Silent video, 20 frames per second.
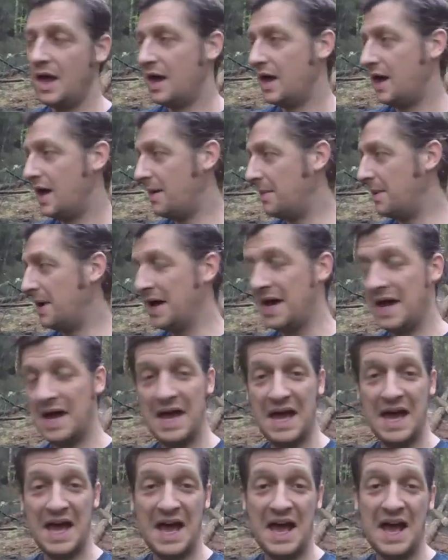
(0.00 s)
I
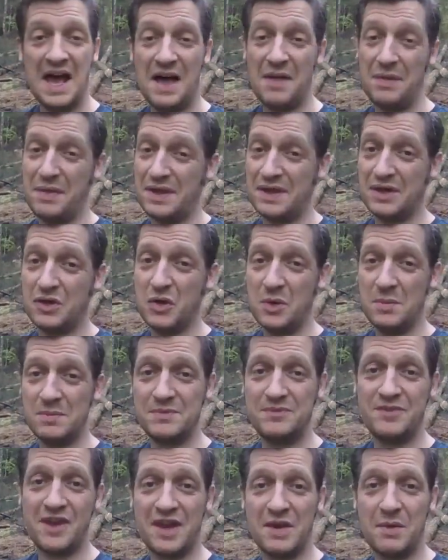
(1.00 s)
think
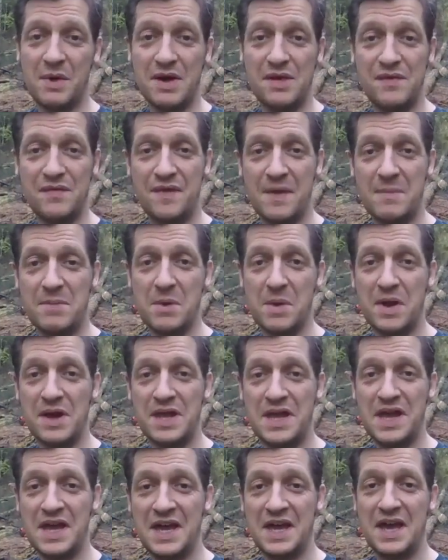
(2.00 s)
come January,
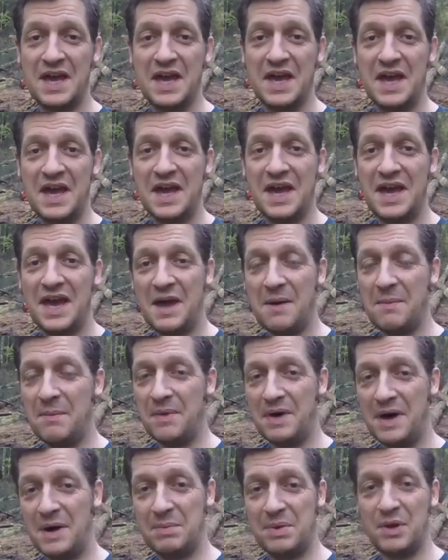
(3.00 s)
February,
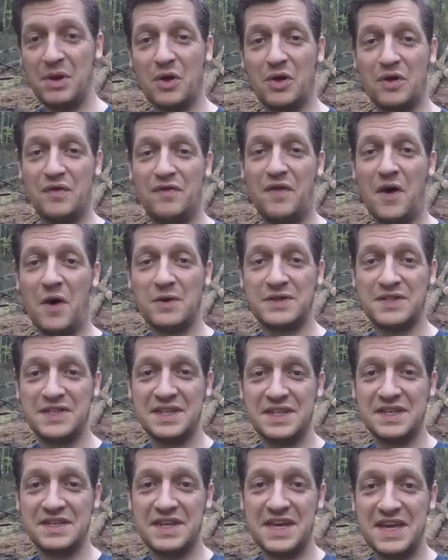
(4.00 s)
I'll be looking forward to
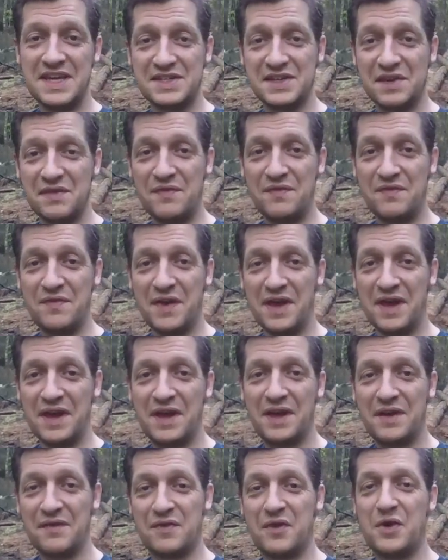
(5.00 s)
the days of
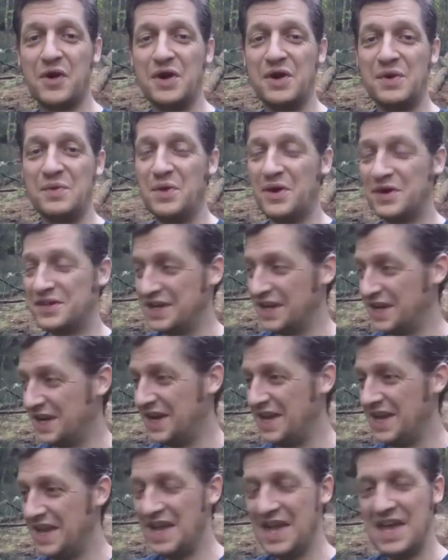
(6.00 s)
cutting wood,
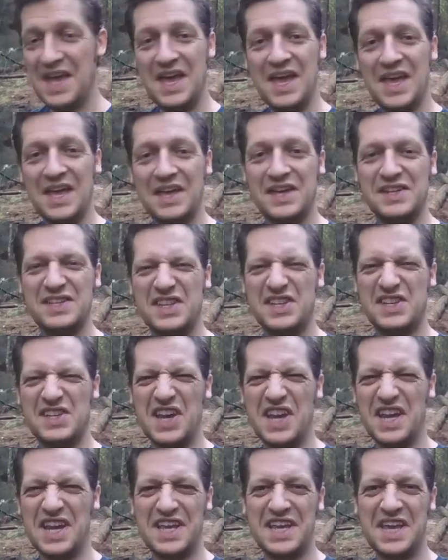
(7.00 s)
because it
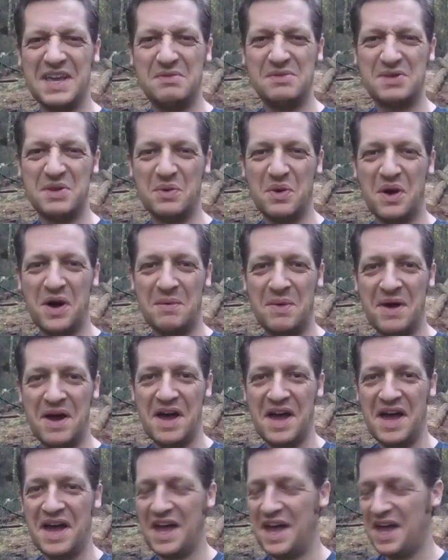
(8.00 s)
certainly keeps you warm.
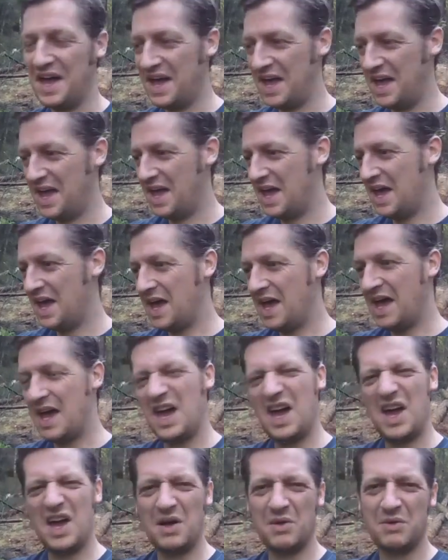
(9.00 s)

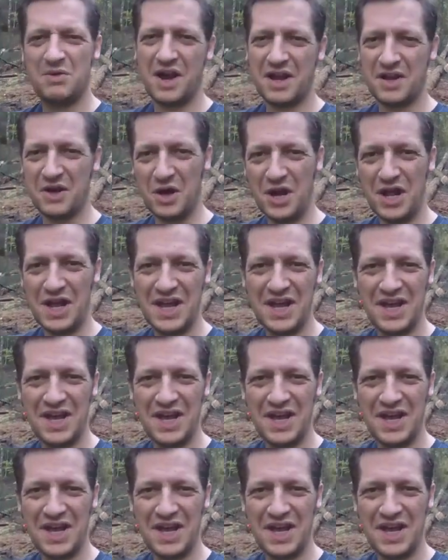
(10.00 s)
Crack on.